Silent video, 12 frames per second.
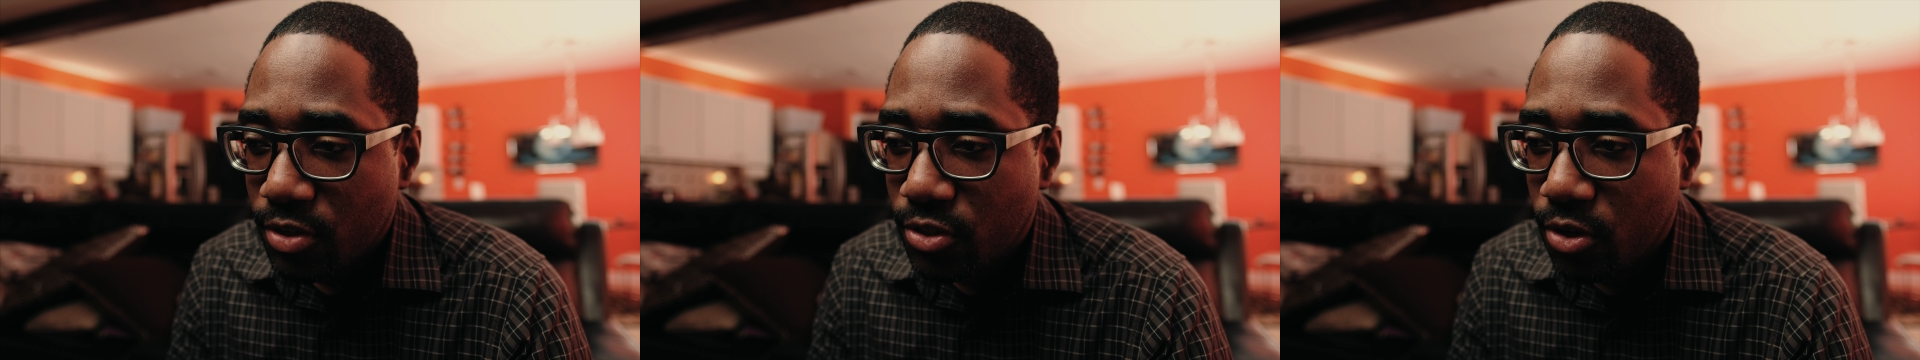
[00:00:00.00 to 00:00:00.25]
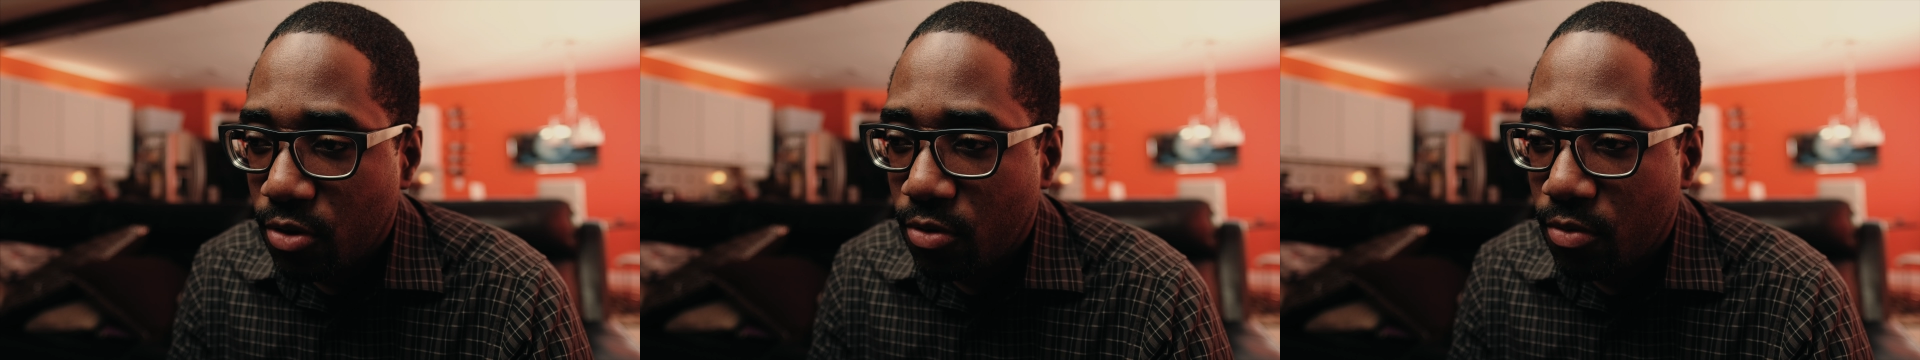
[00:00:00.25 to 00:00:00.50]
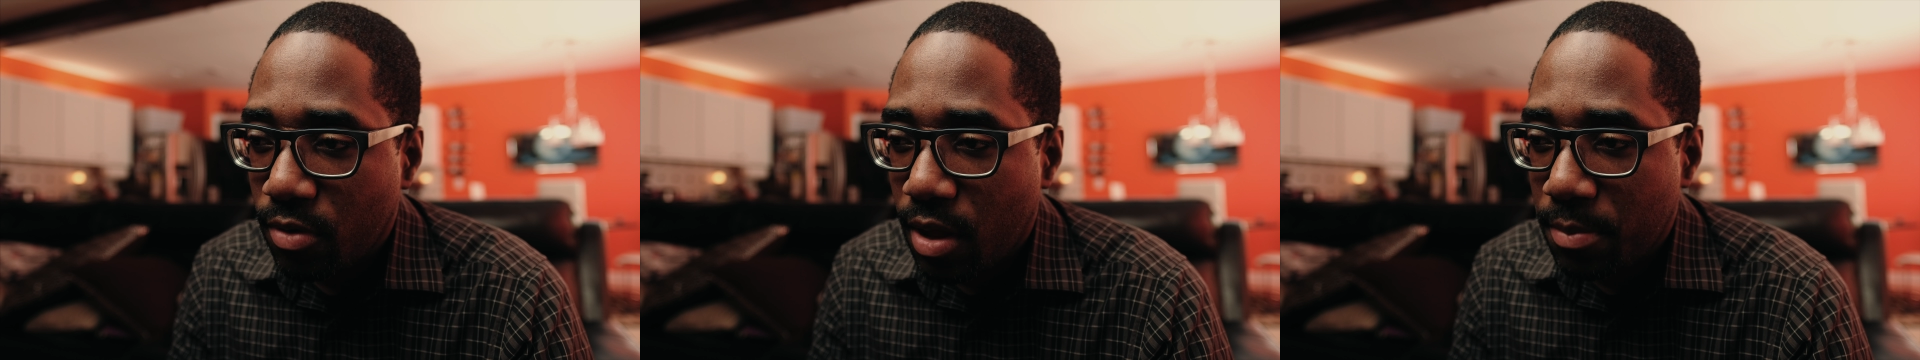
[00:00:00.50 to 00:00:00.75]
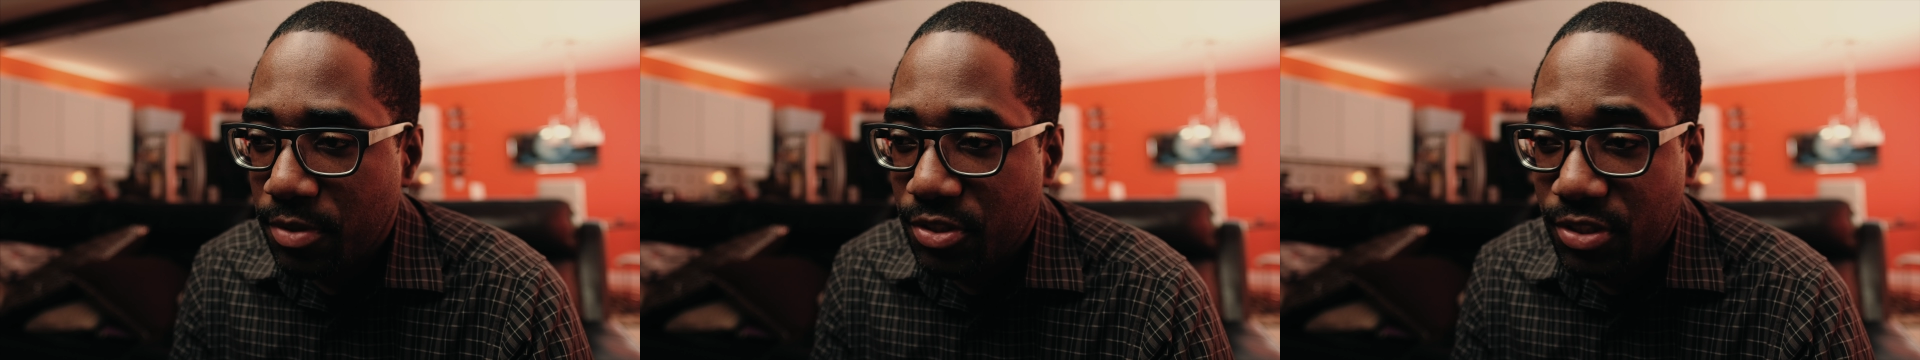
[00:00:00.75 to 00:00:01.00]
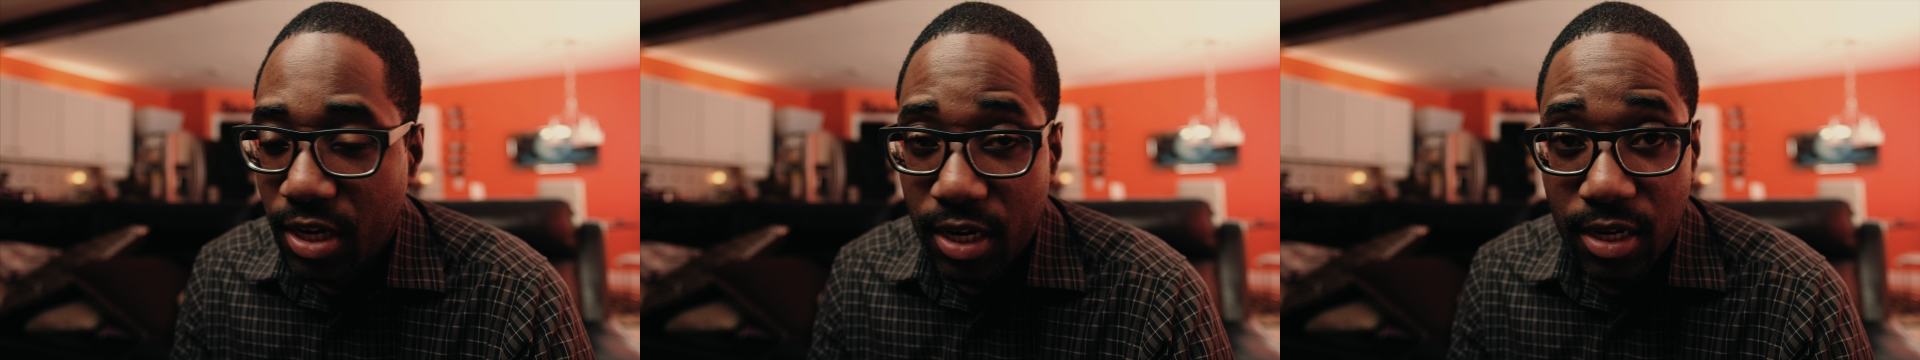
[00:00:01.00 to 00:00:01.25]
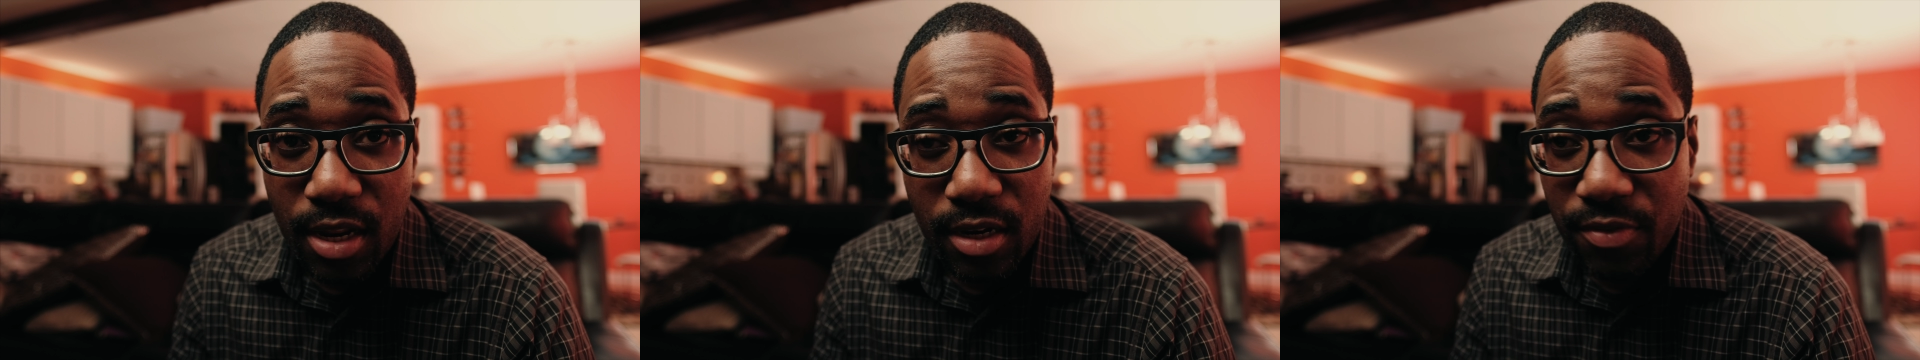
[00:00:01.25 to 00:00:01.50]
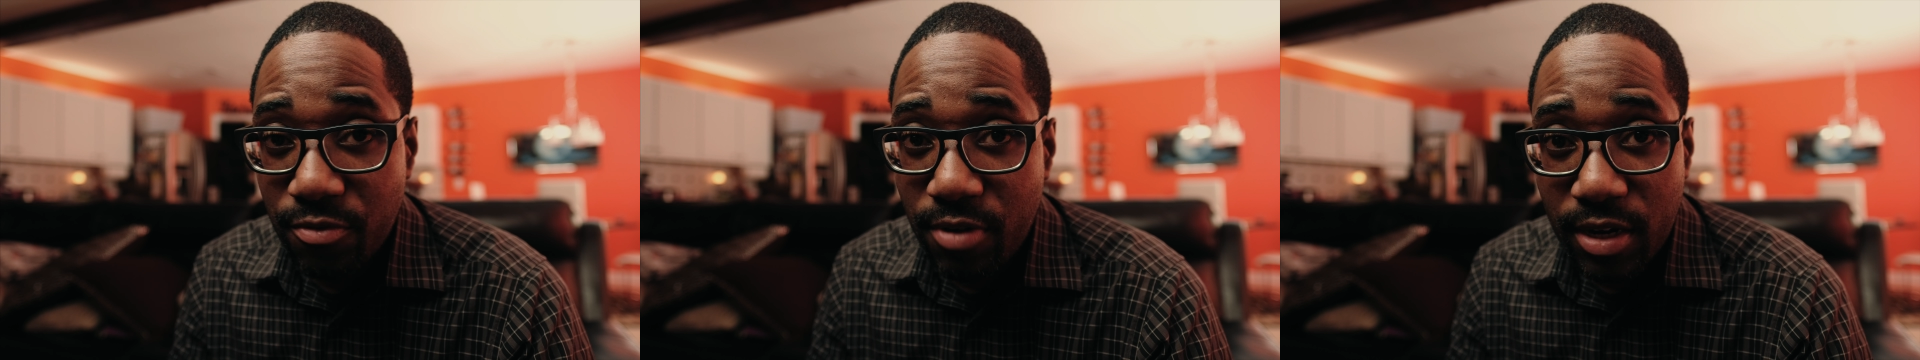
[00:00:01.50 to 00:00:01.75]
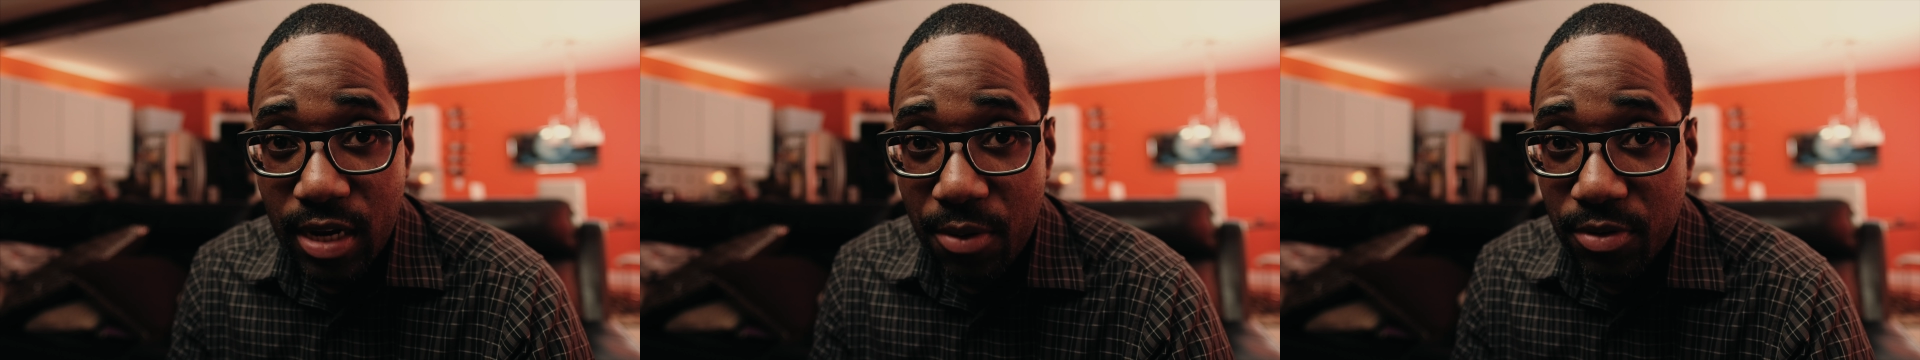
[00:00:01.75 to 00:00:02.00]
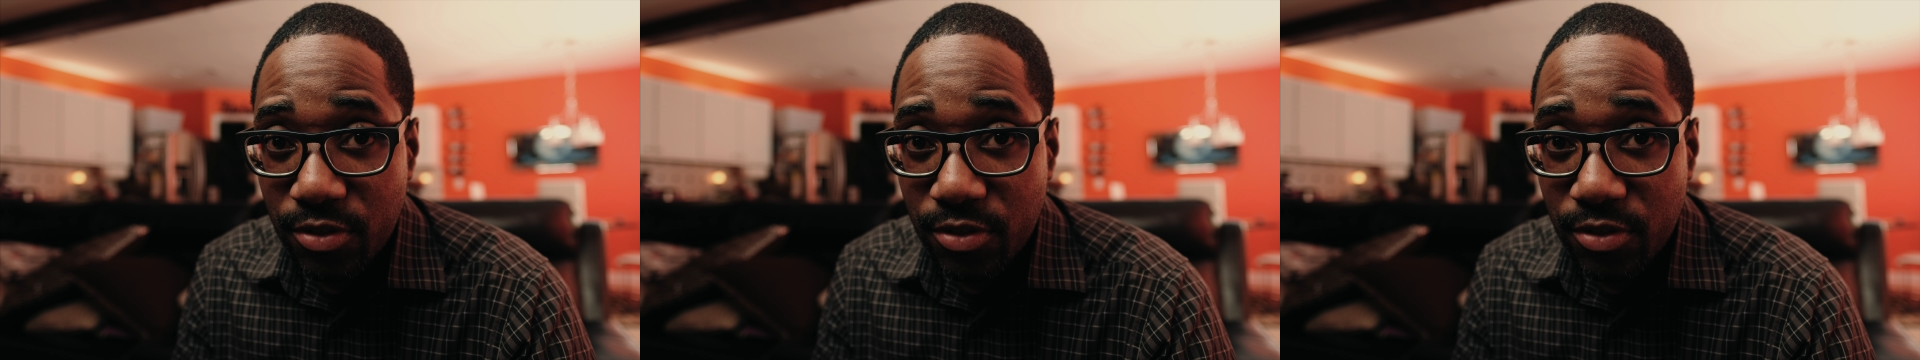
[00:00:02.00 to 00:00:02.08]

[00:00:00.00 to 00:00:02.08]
So I'm just checking it out even right now